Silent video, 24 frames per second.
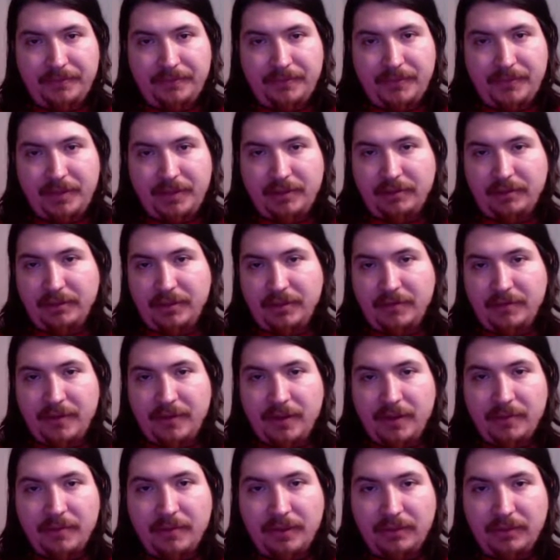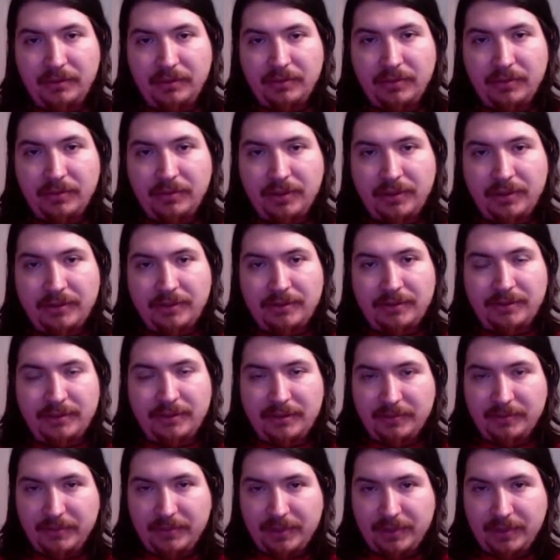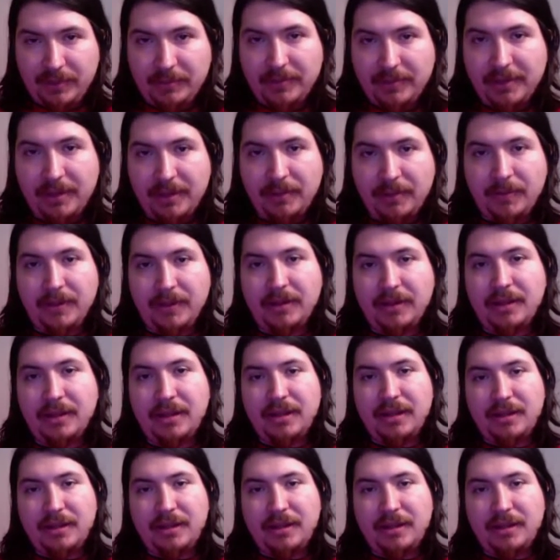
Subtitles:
Not developing new things, but simply applying what